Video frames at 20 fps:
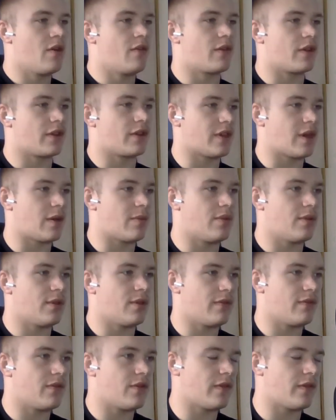For
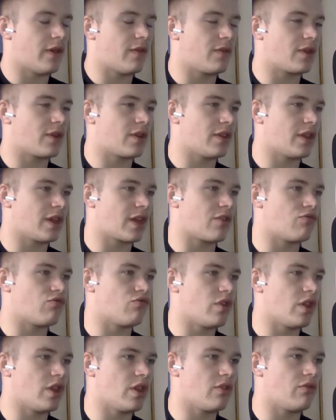example, if you've ever done like a
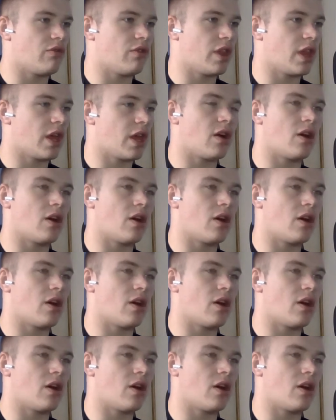really